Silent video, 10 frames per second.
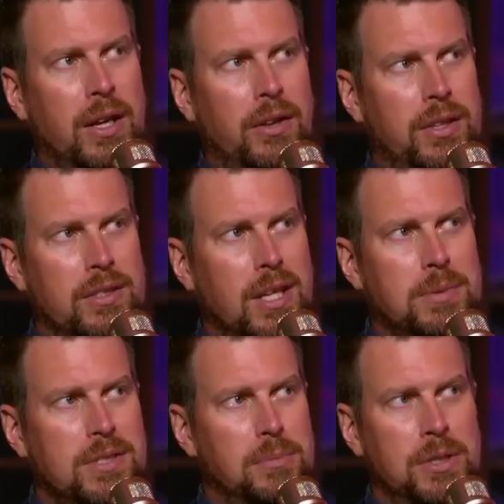health and
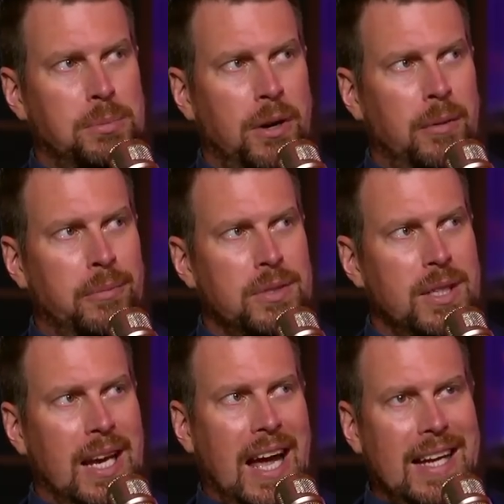substance abuse problems.
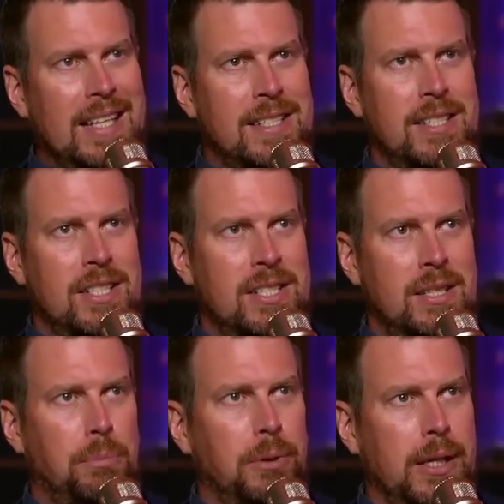And I get to just
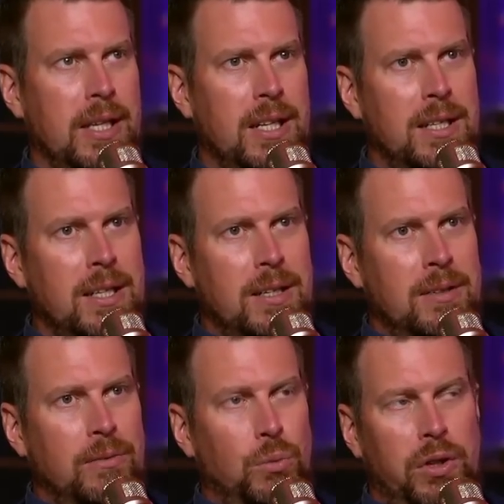simply
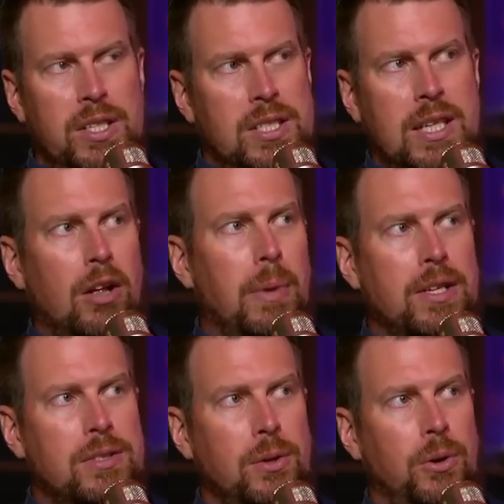really just tell my
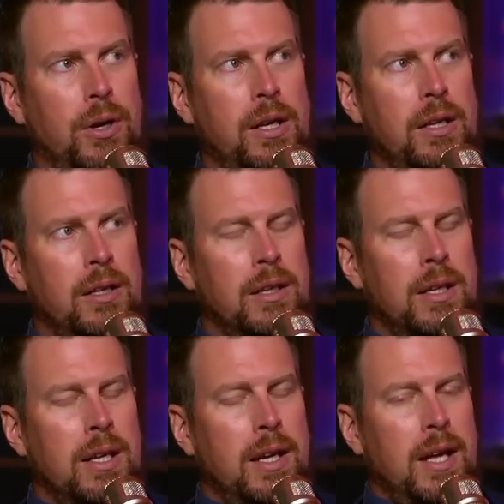story
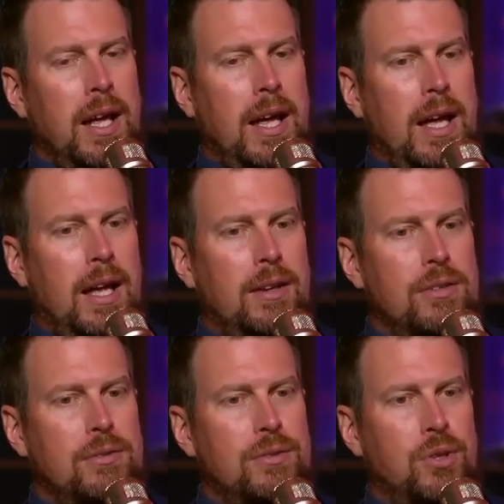and
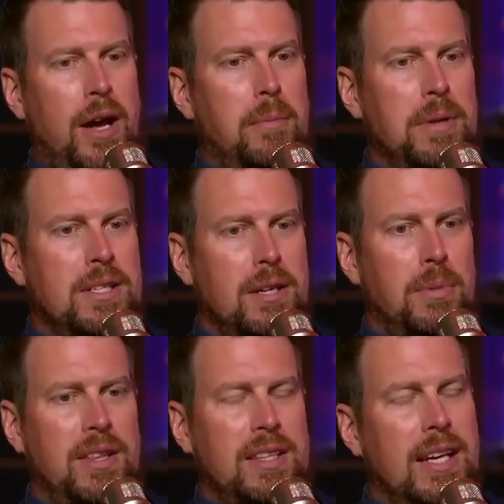try to be
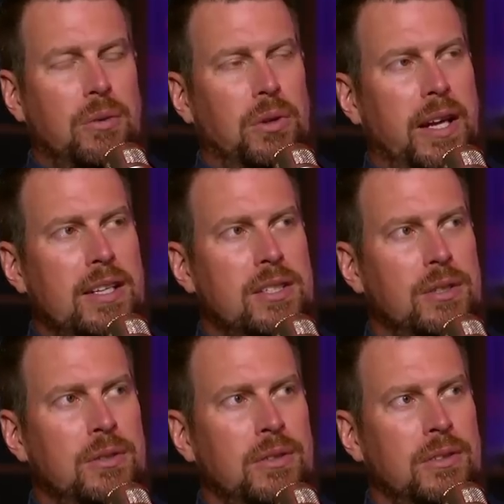somebody that they can relate
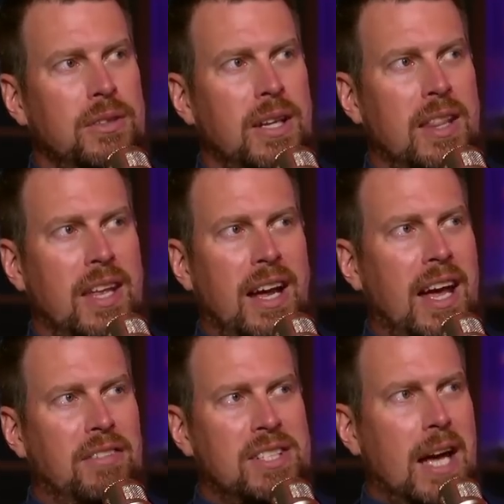to. And then I
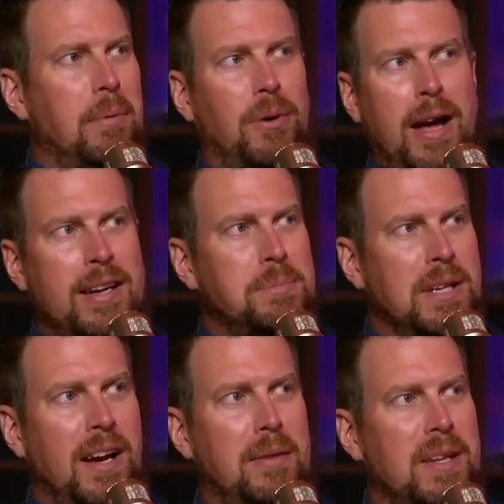have this apparatus
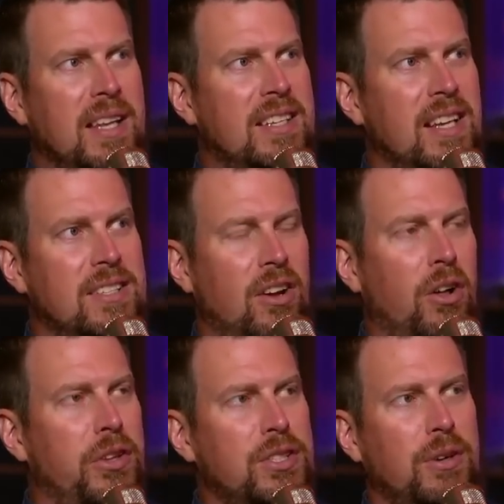behind me that does all
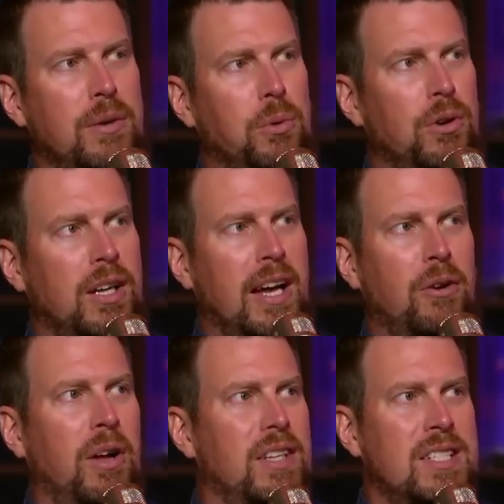this great work, and I
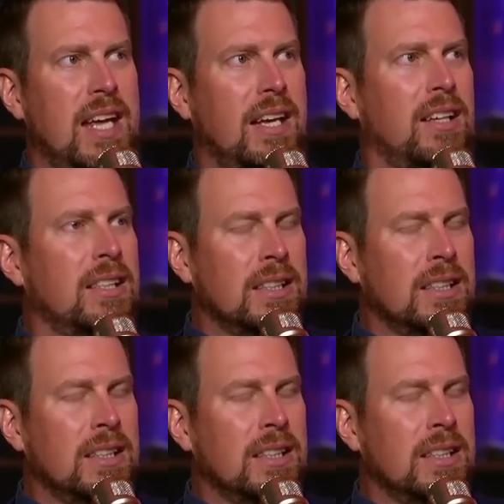don't have to take